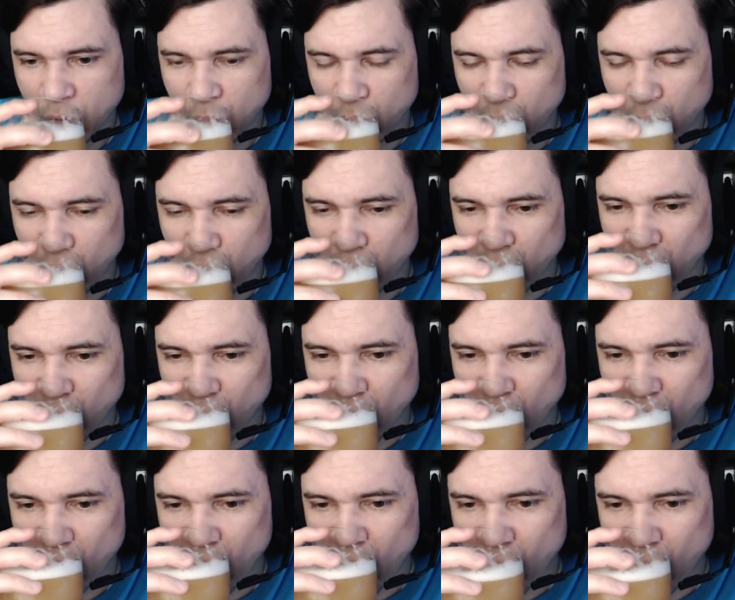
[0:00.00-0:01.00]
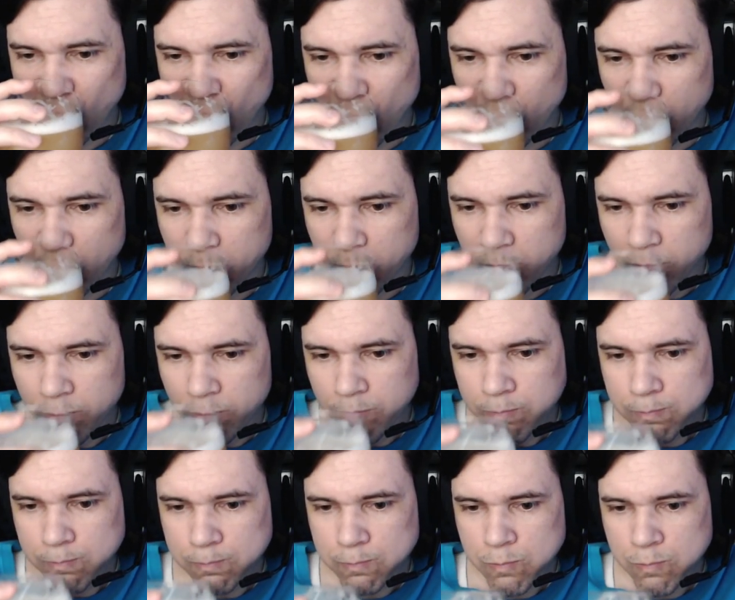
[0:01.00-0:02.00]

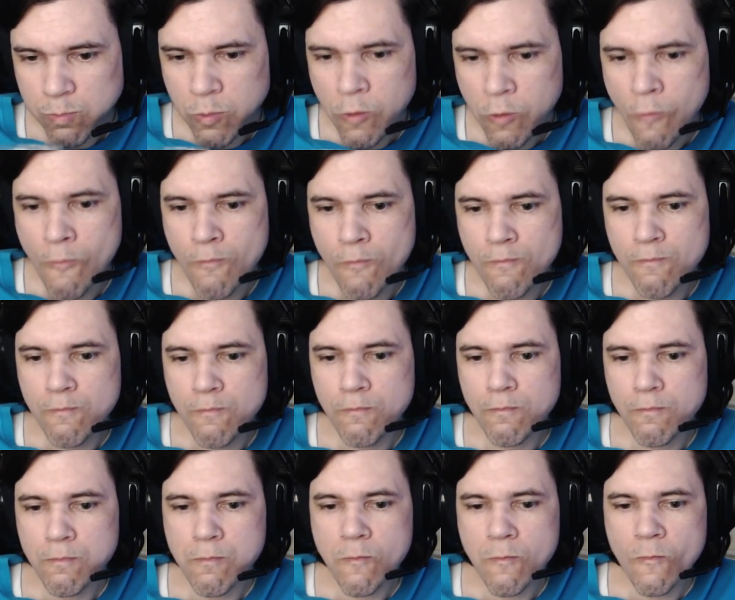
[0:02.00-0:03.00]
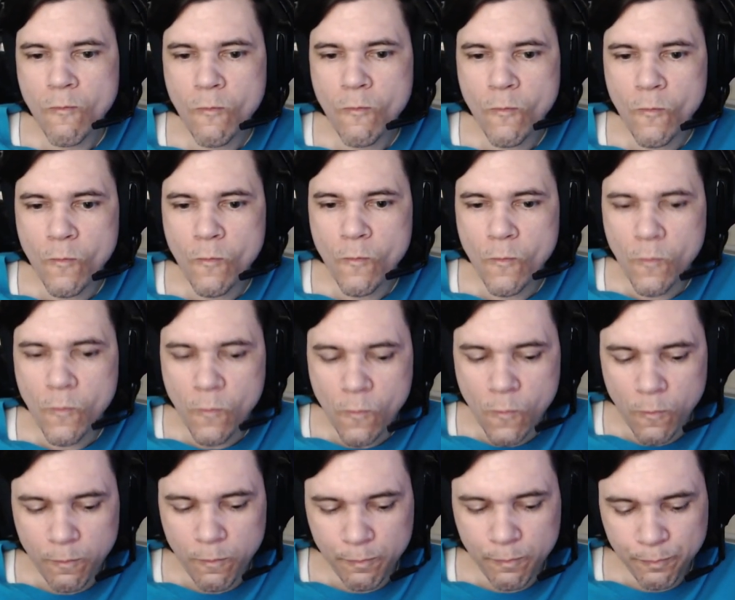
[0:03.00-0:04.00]

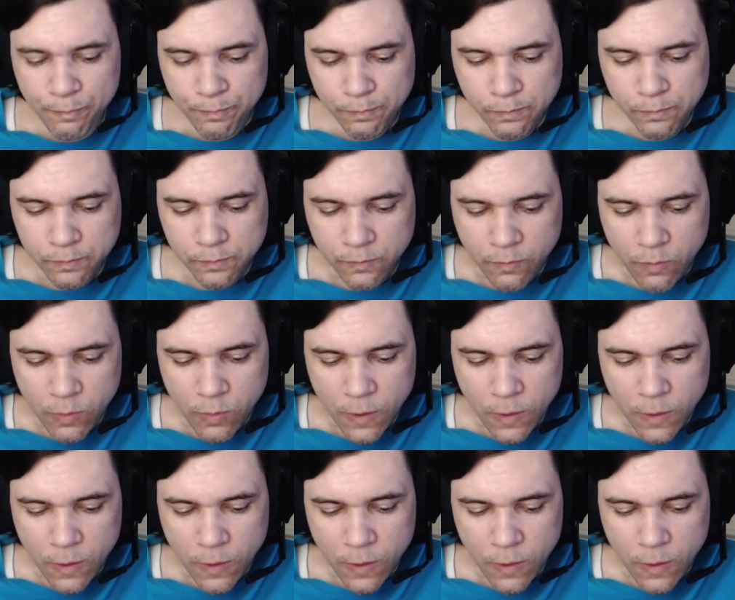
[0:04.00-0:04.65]
Nothing is said.